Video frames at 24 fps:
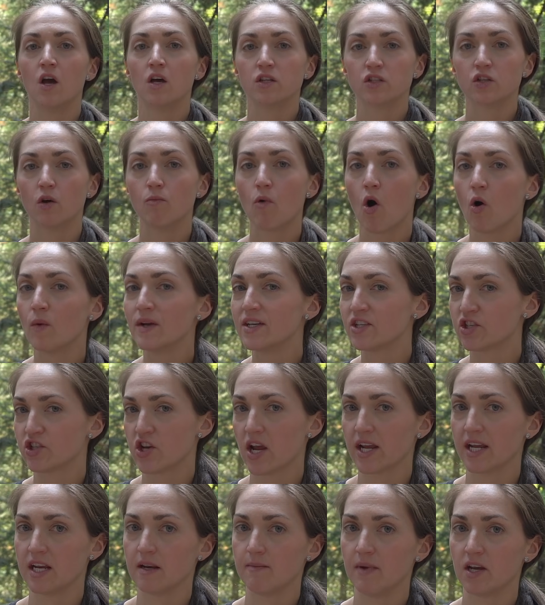So I'm always
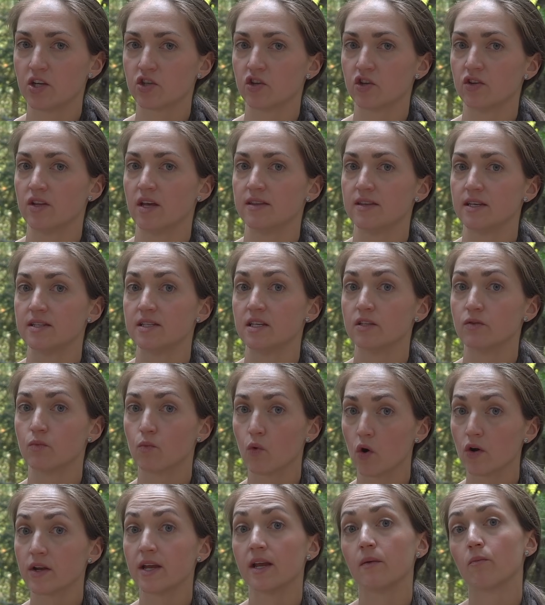checking to make sure that this is
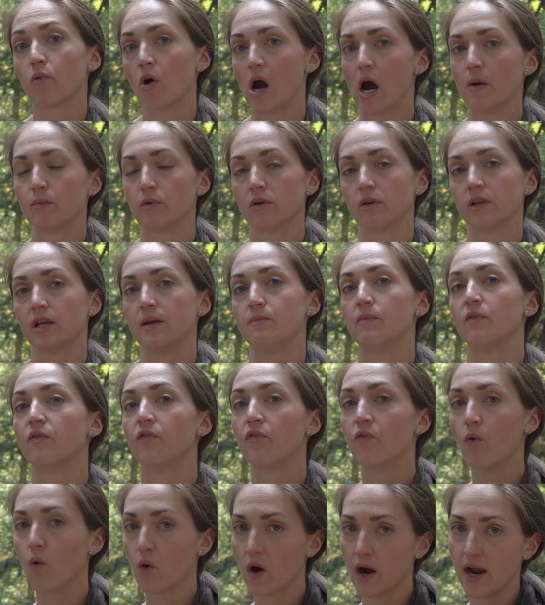working properly
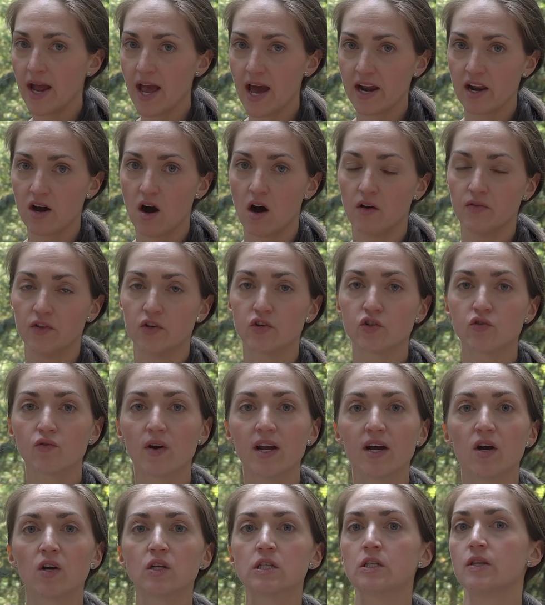before I head out on the
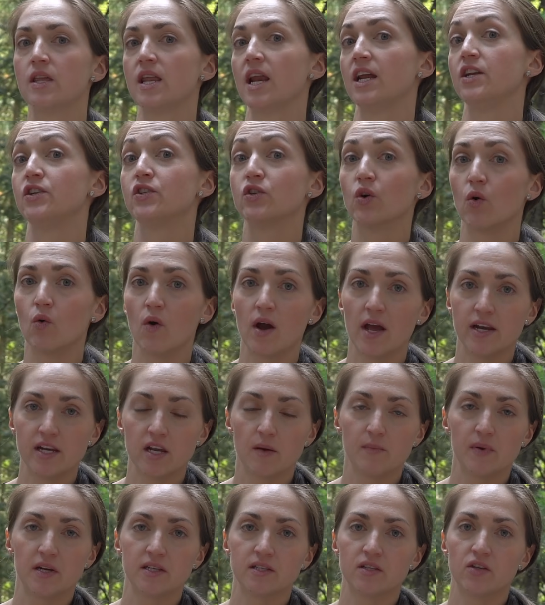trail, so that I don't end
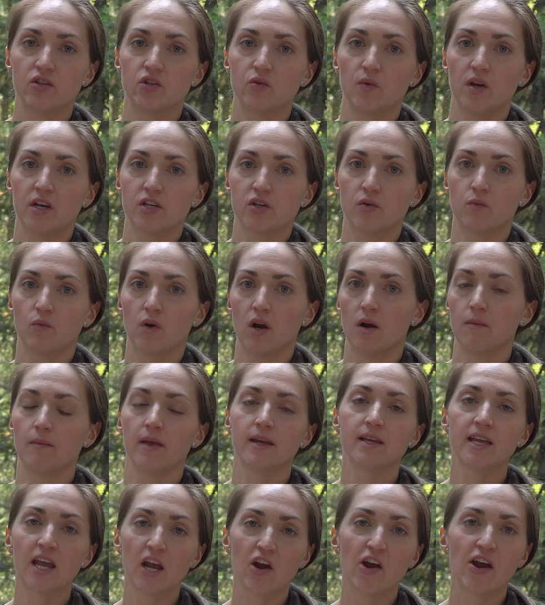up in a situation where I'm
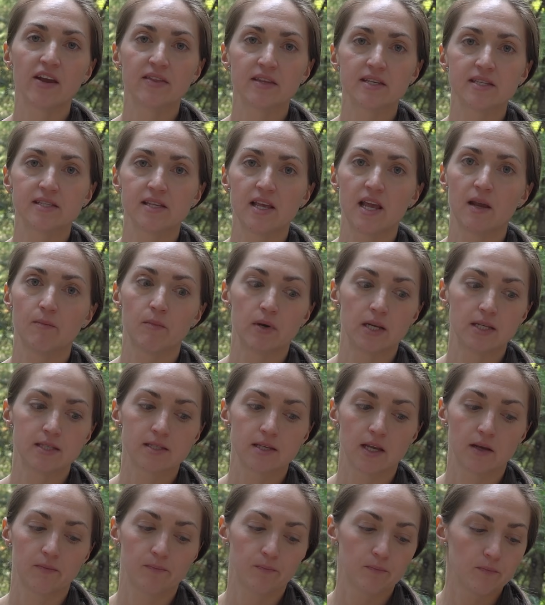like carrying this thing, but it's
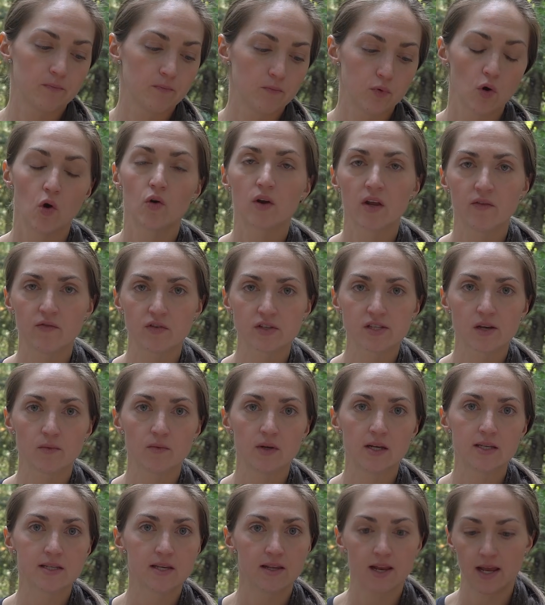like broken for some
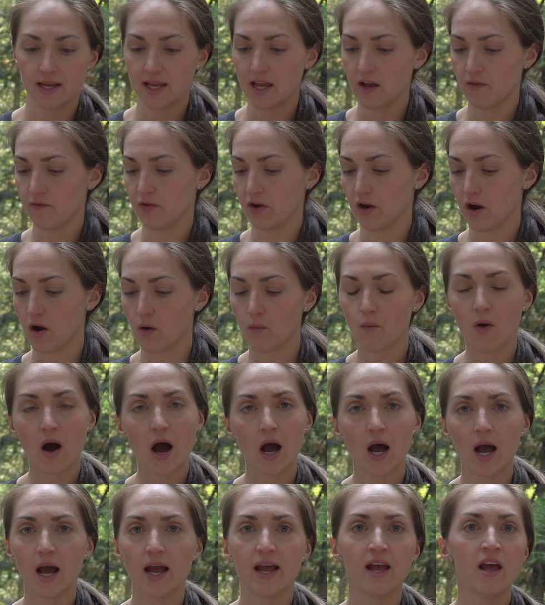reason, I can't figure out
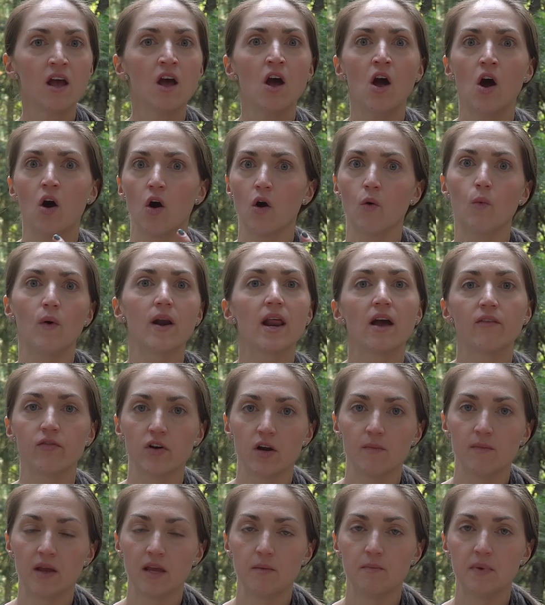why, or whatever
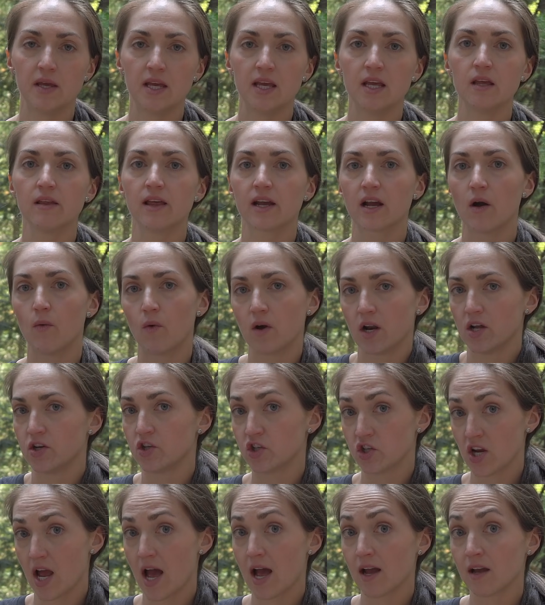it may be. Like, I want to
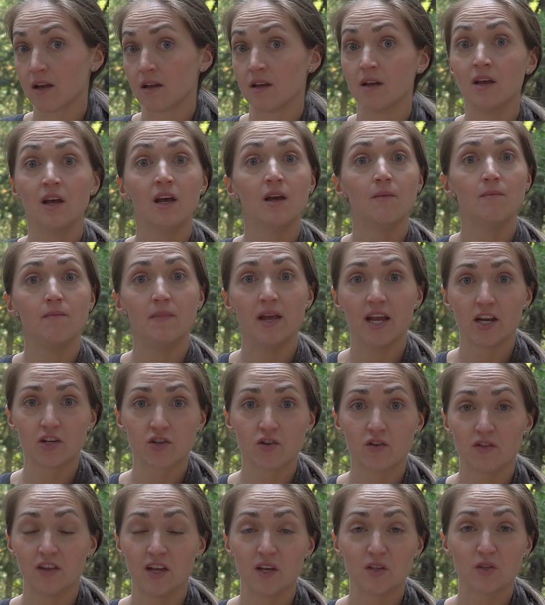check, make
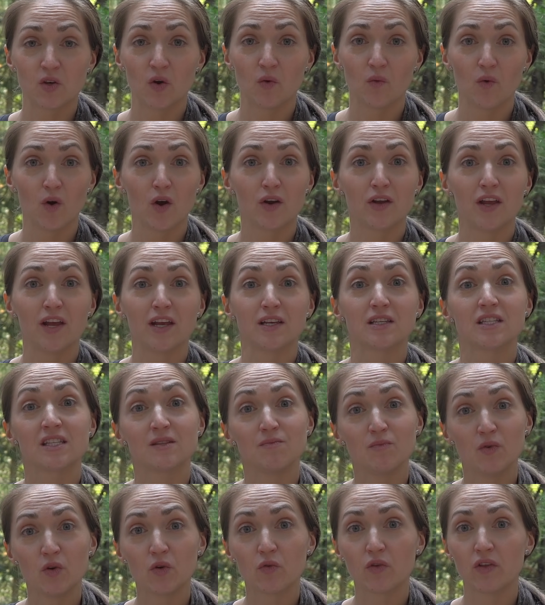sure things are working
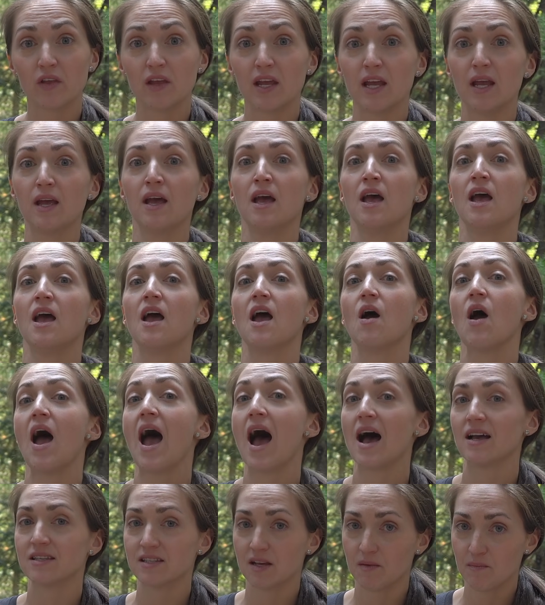smoothly
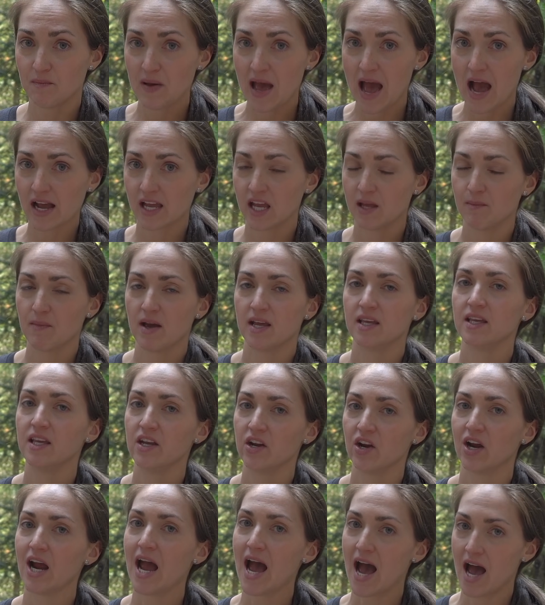as I'm packing my
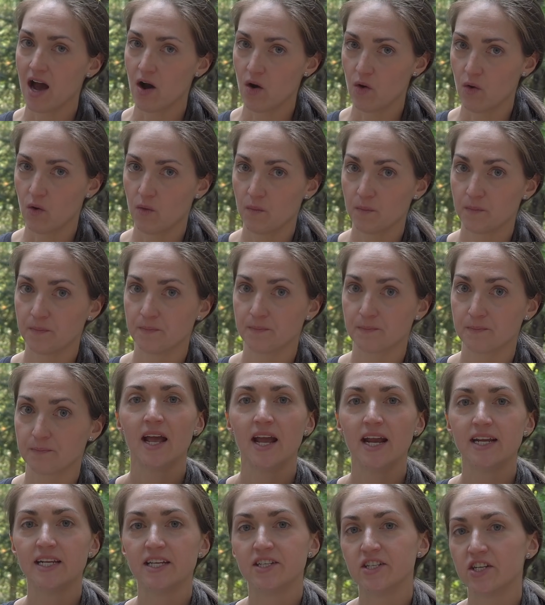gear at home.
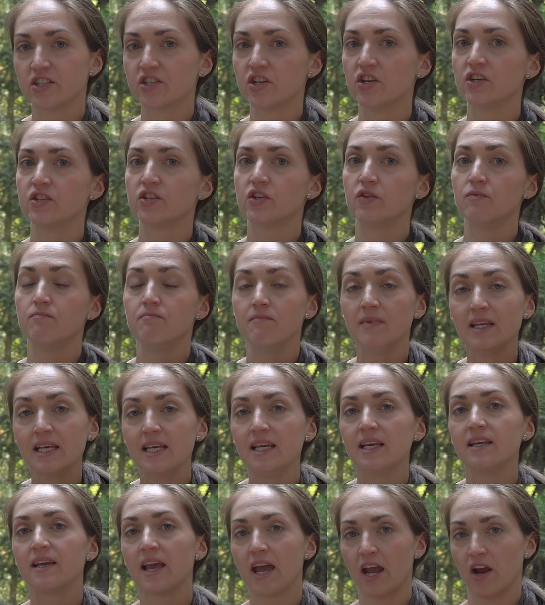In addition to
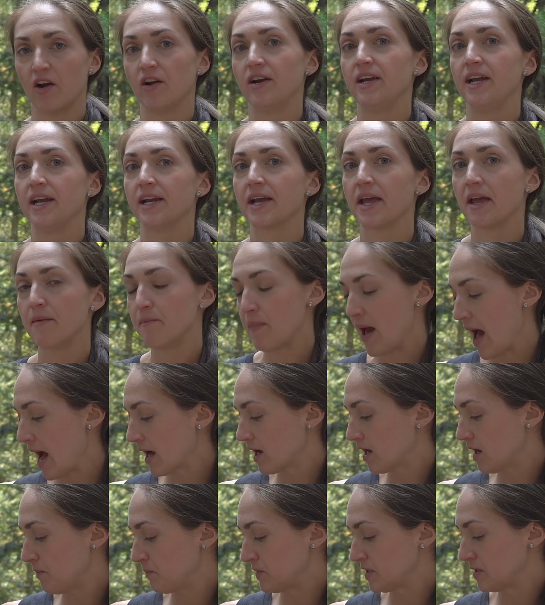me carrying a
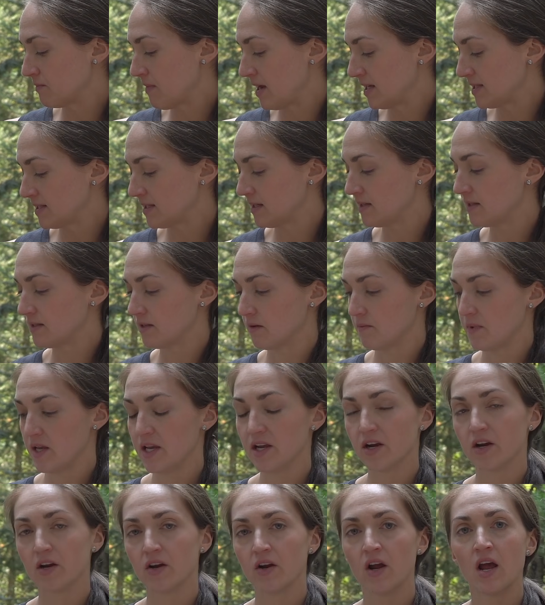backup to my system
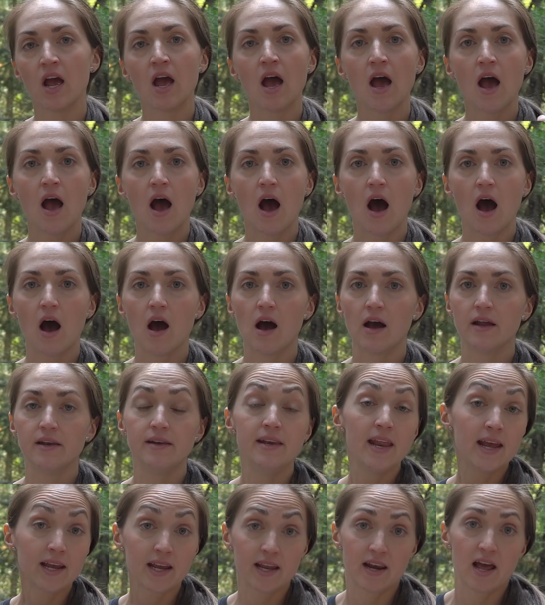here,
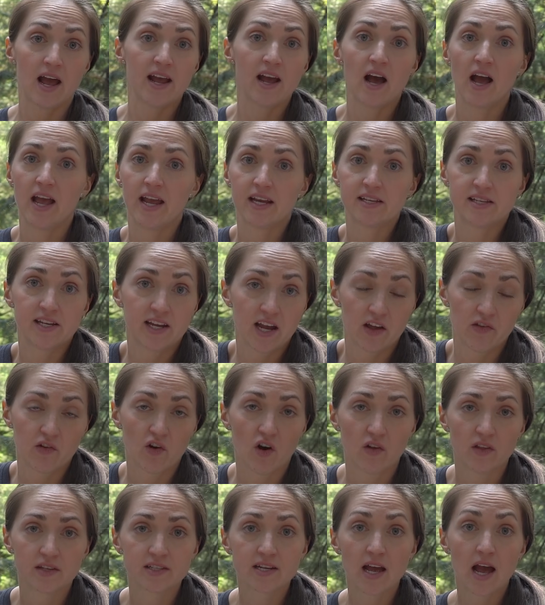Nick and I hike together
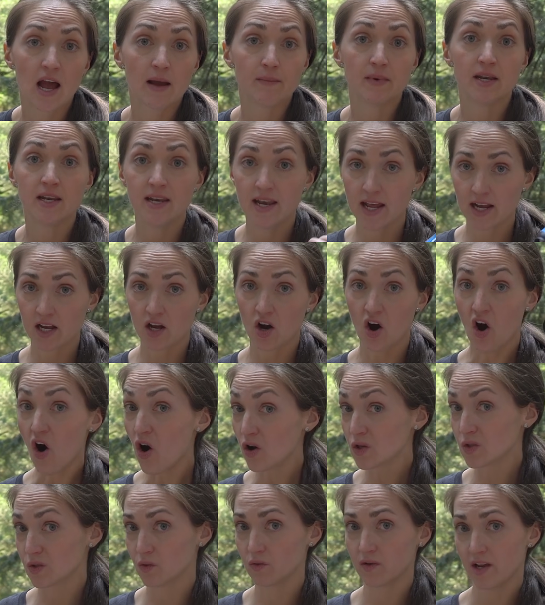all the time, and Nick
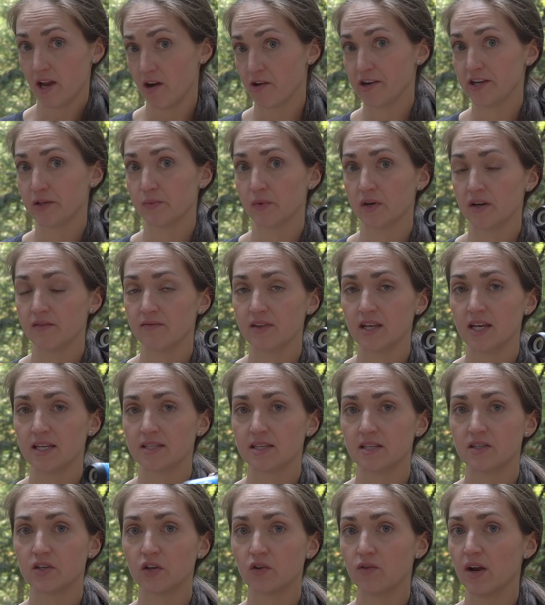also carries one of these.
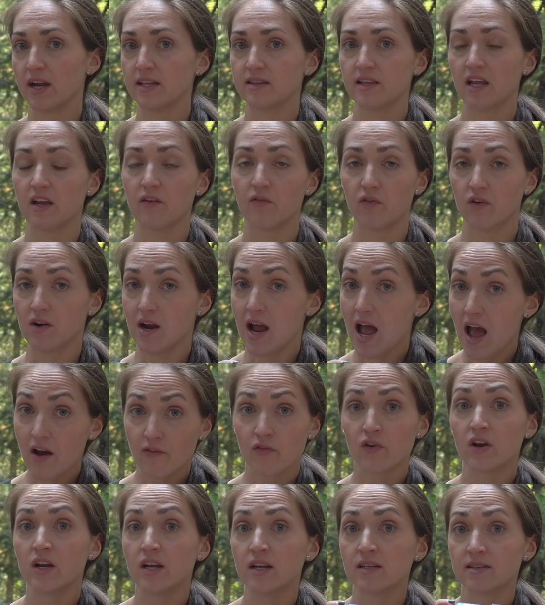It's a great thing for
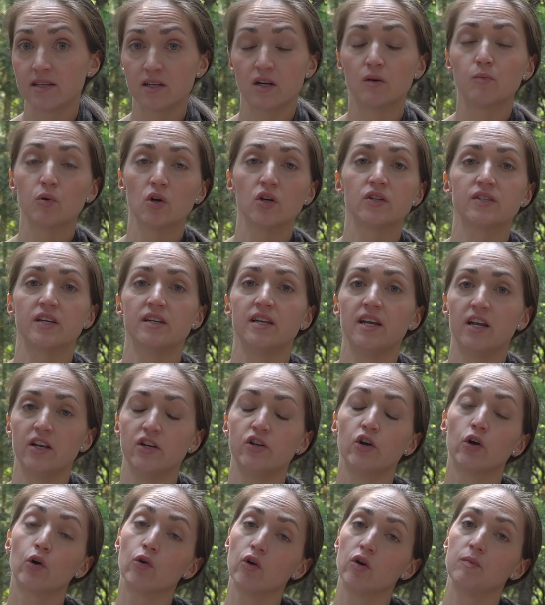every single person in
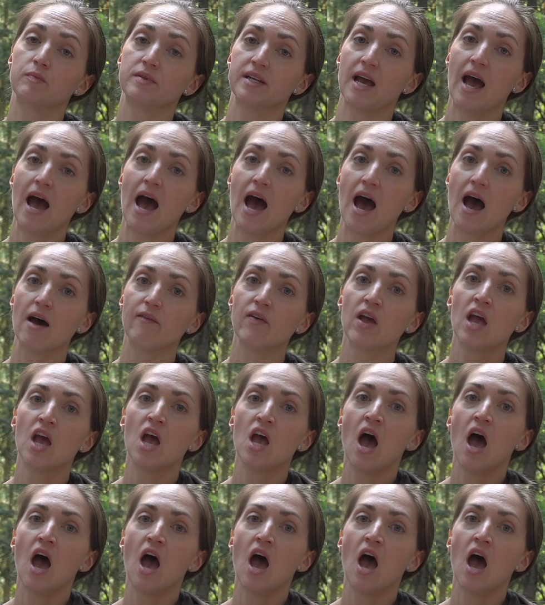your group to have.